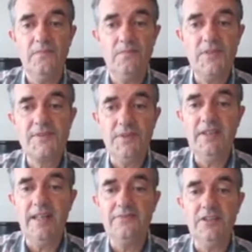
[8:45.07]
must be
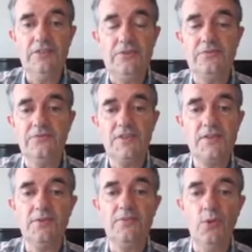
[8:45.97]
FTU. There is
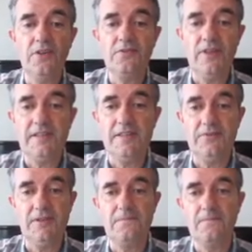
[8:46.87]
only 1
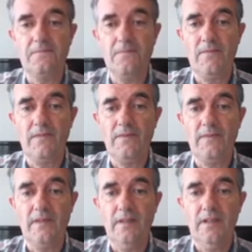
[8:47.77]
criterion.
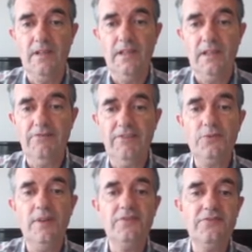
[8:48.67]
In fact,
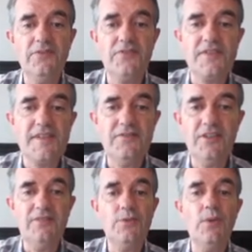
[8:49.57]
we went further to say that
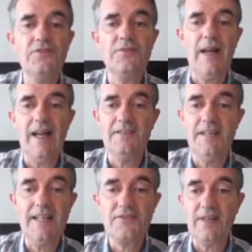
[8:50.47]
if we want to add an
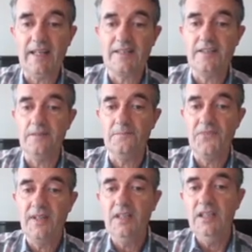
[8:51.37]
extra axiom
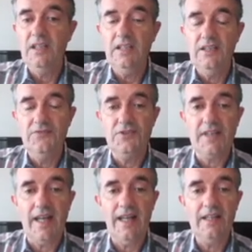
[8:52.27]
that
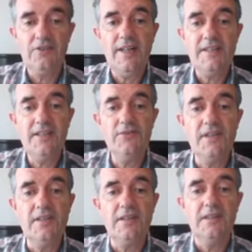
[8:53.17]
our
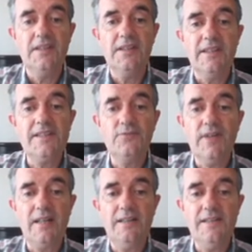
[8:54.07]
criterion is
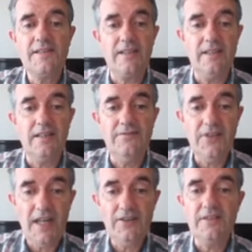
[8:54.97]

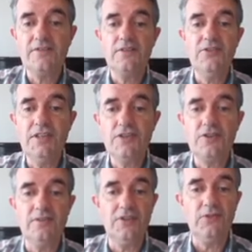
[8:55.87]
invariant to the
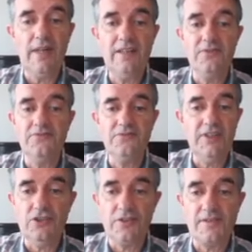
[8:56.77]
addition of irrelevant
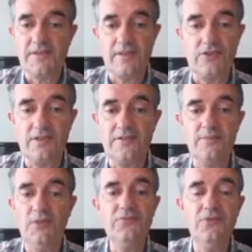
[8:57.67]
features such as
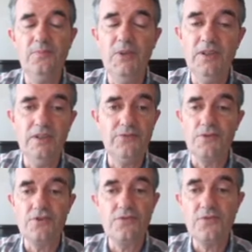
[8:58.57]
month of birth or
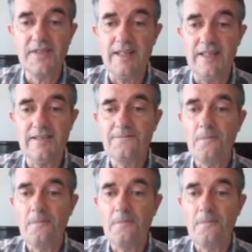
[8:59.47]
shoe size,